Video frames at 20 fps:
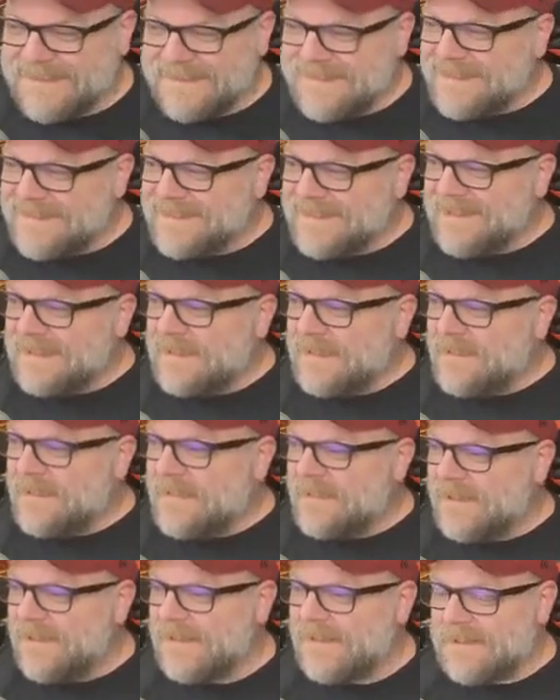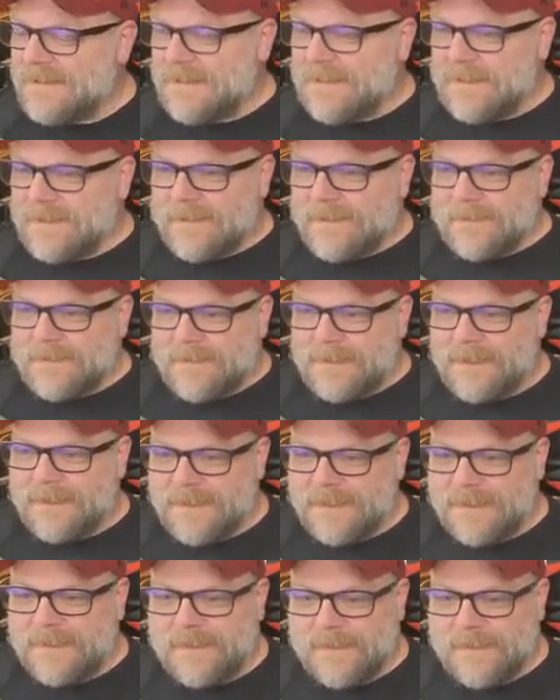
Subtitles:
(silence)